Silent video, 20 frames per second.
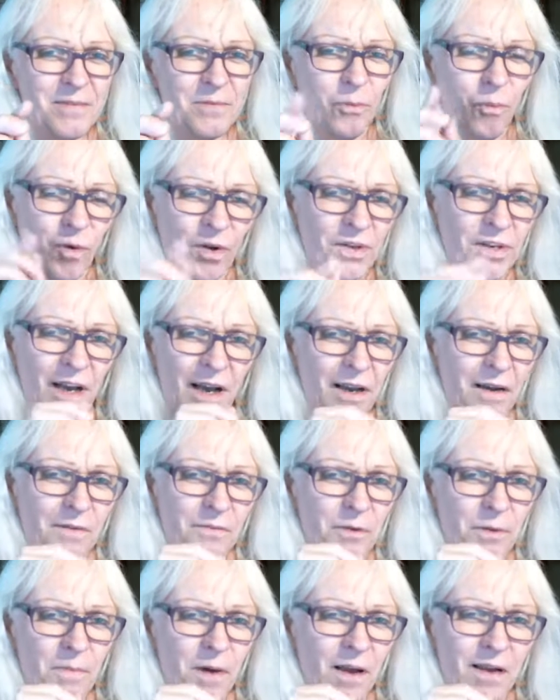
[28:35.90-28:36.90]
$1
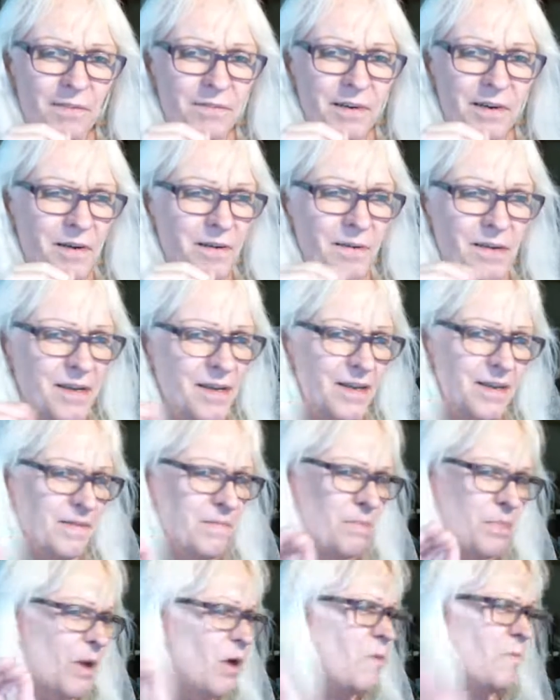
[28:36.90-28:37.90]
from all of our
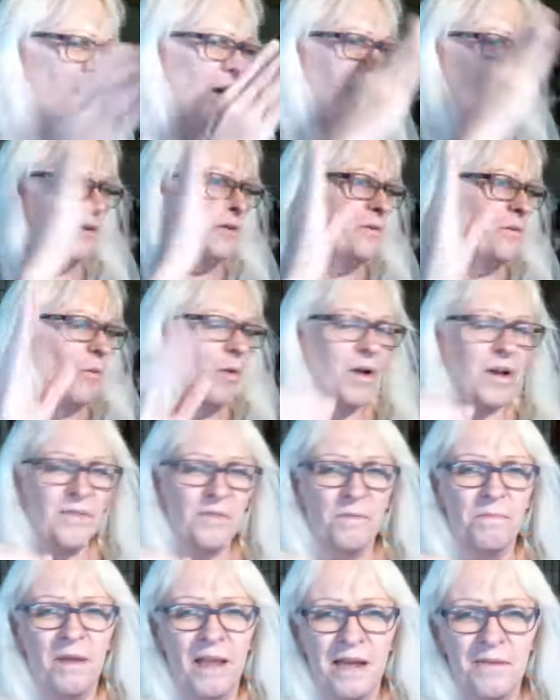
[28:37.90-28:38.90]
whomever,
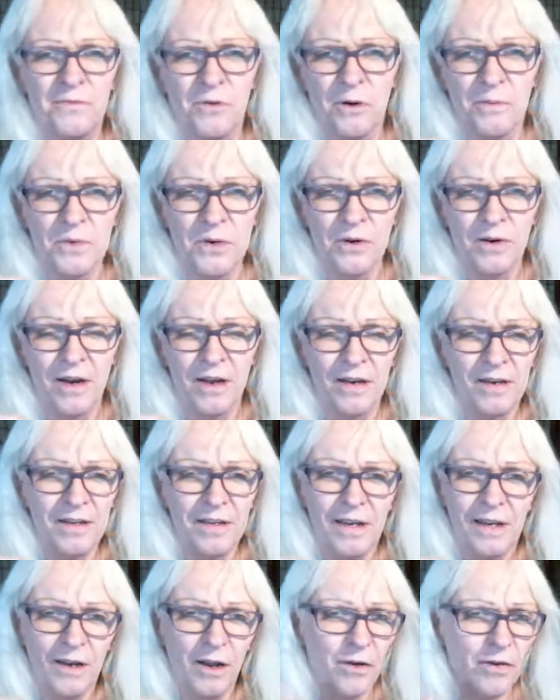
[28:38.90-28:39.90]
whatever platform you're on,
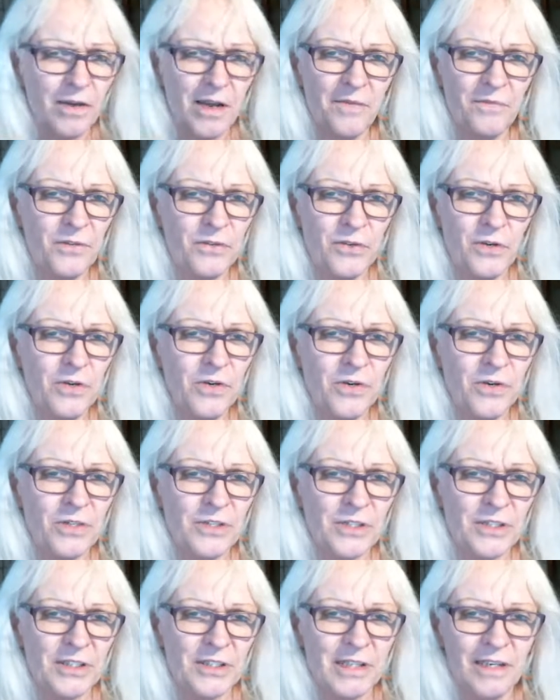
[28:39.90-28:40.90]
and all you have to do
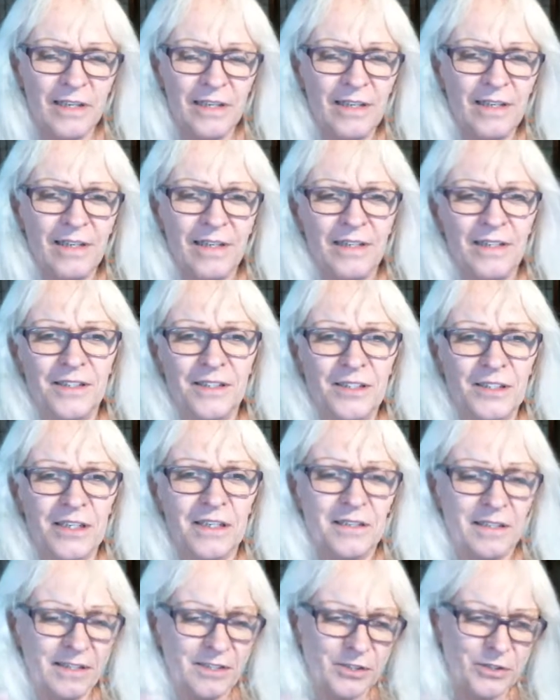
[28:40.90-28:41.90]
is
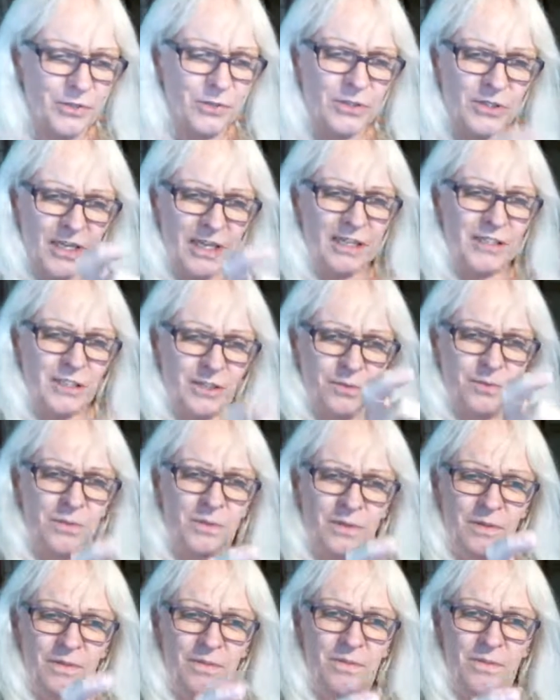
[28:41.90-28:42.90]
send it to text the
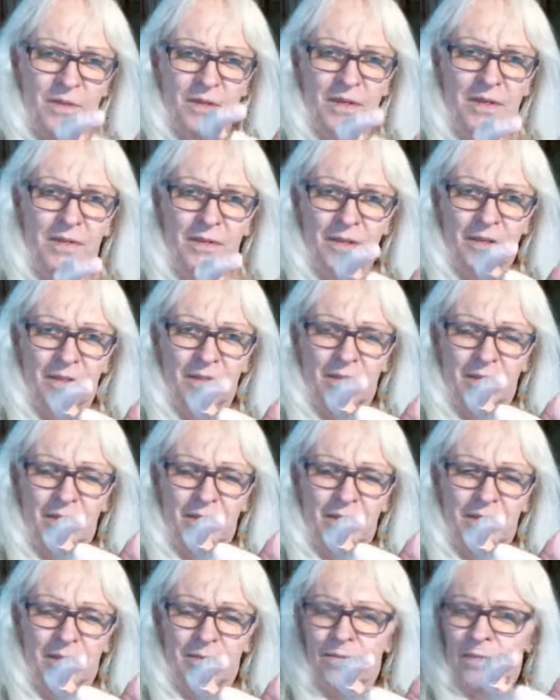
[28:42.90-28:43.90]

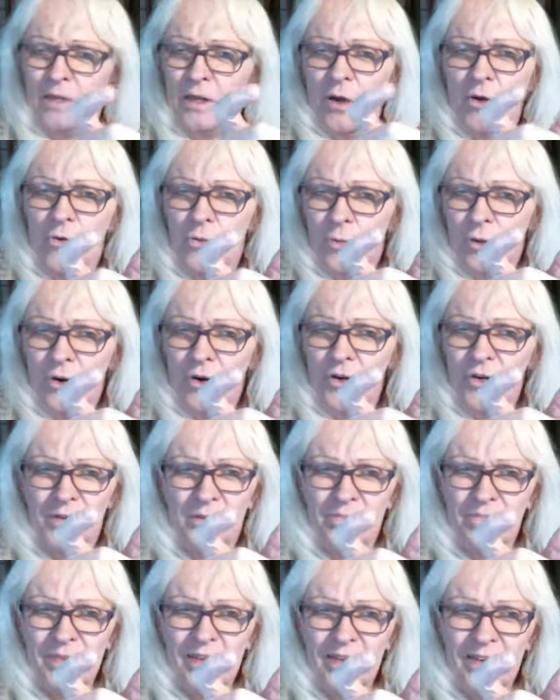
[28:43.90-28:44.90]
code word,
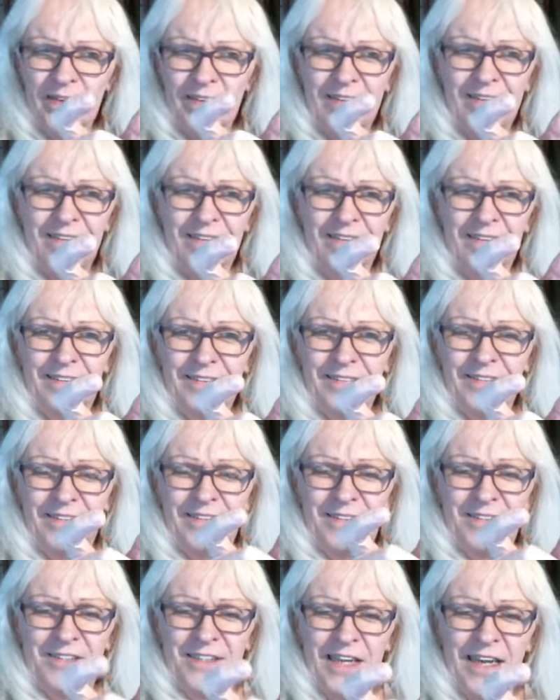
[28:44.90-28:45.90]

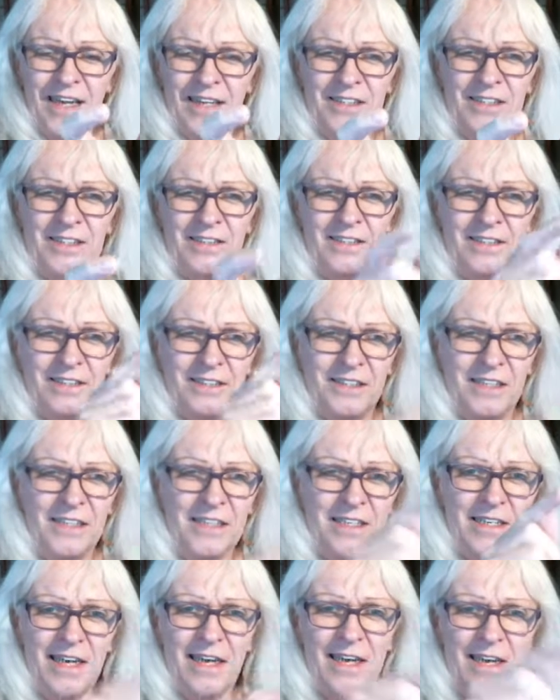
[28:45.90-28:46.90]
the text
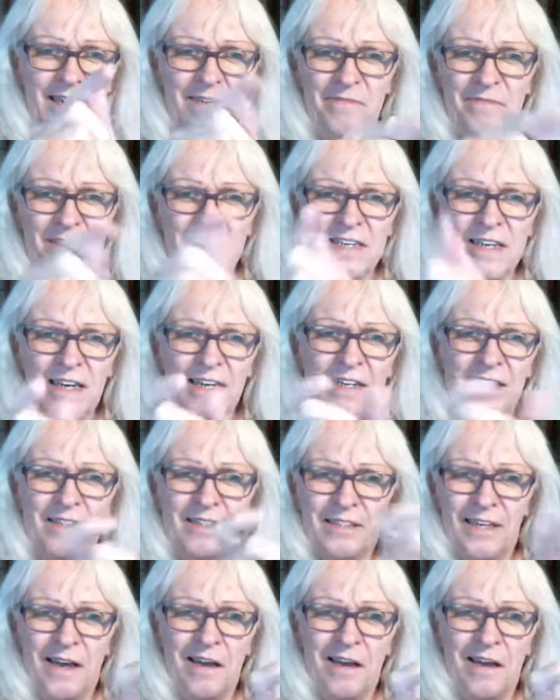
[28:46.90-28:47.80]
TAVA